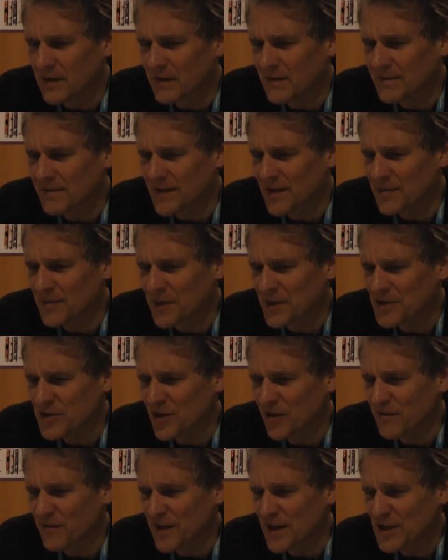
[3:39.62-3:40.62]
found
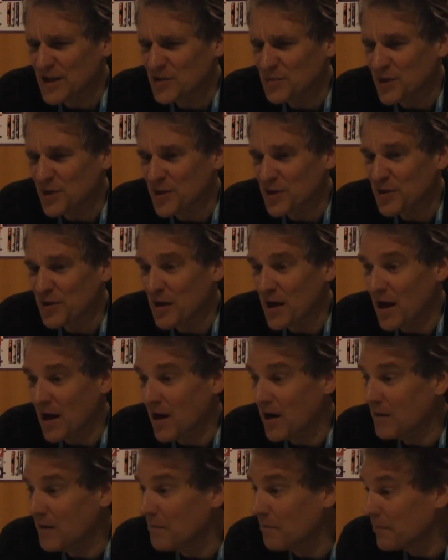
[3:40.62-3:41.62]
myself faced with.
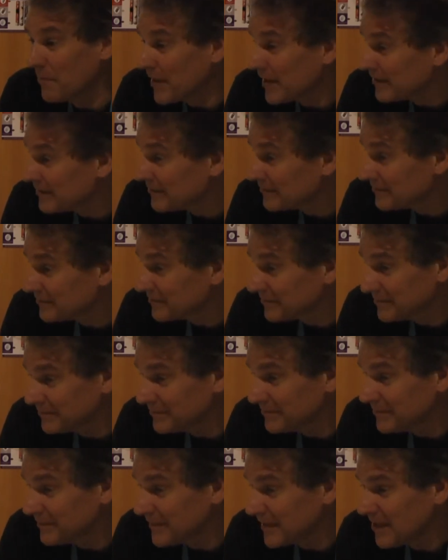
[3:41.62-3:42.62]
But,
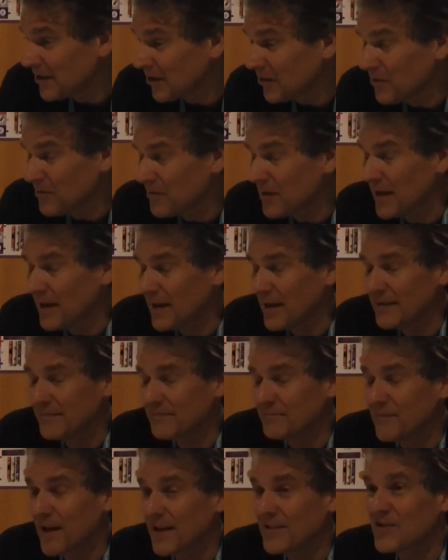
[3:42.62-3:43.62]

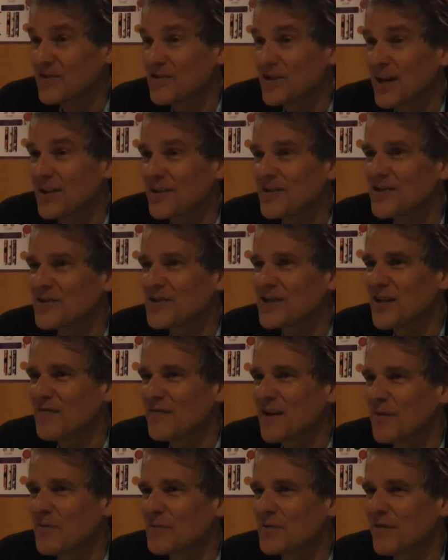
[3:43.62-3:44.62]
I decided to see
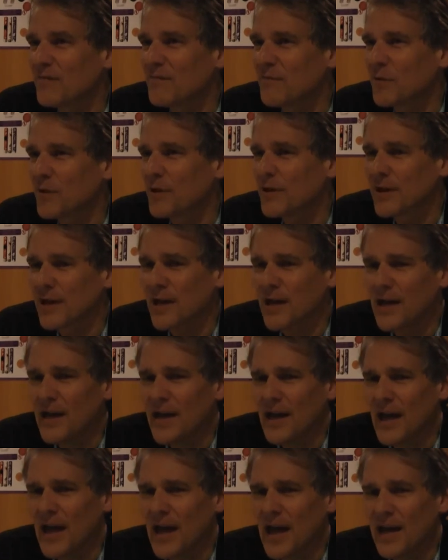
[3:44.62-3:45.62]
if I was up for it.
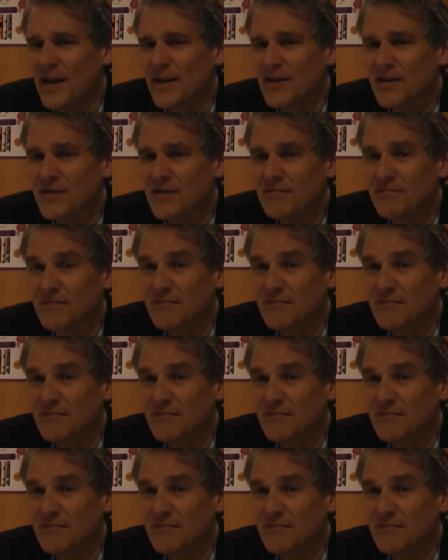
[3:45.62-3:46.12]
And